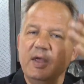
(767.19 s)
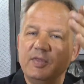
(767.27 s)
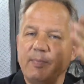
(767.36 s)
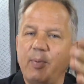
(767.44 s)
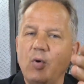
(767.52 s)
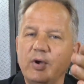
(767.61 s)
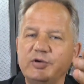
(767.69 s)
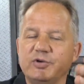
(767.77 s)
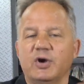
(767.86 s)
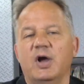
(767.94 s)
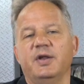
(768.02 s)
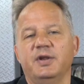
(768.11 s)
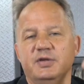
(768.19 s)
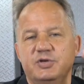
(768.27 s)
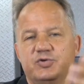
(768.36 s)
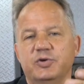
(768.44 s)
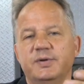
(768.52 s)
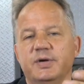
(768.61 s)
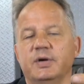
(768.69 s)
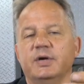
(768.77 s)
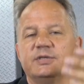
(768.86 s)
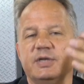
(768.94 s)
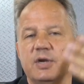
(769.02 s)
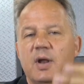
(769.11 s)
the pointer on the distributor
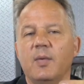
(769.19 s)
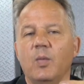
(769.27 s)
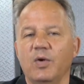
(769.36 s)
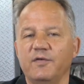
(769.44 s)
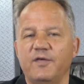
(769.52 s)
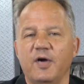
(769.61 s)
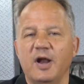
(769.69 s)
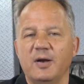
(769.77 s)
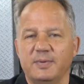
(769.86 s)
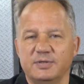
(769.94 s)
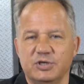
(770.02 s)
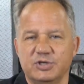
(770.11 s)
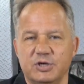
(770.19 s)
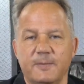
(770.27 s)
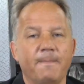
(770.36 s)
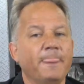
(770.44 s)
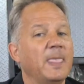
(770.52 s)
is in number one firing position.